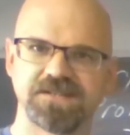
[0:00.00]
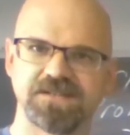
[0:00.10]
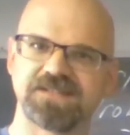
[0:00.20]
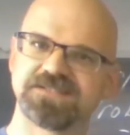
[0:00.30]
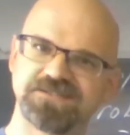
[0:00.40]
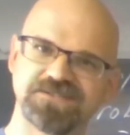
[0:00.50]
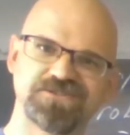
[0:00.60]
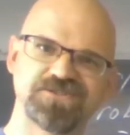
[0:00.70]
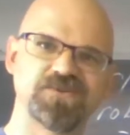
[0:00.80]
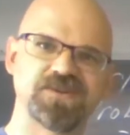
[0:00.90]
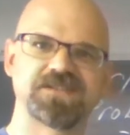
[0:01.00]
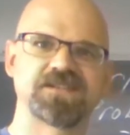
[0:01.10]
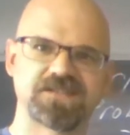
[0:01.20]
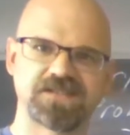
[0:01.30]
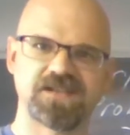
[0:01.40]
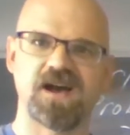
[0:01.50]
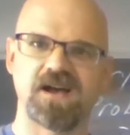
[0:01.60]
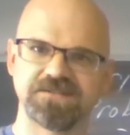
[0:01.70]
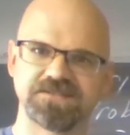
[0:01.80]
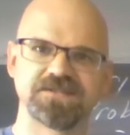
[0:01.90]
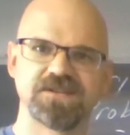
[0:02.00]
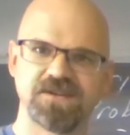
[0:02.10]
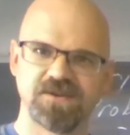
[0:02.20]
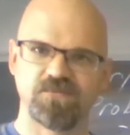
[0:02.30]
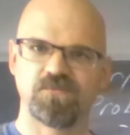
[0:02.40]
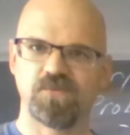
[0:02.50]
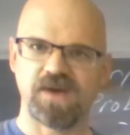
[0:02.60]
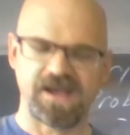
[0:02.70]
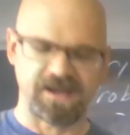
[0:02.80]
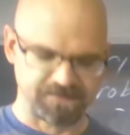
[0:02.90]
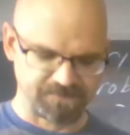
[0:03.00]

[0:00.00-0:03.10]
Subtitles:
Let's do it God's way.